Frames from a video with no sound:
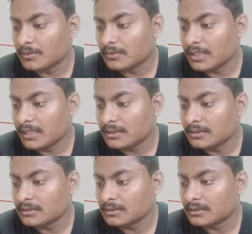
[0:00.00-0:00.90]
project
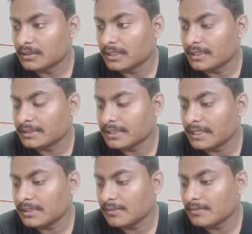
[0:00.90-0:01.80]
in
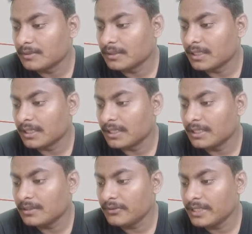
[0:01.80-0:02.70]
Sketchup and
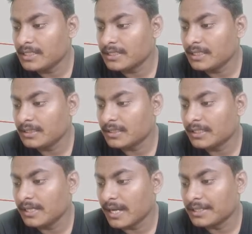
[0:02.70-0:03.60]
here you can see
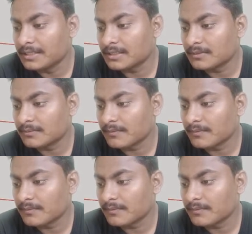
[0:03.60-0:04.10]
three lines.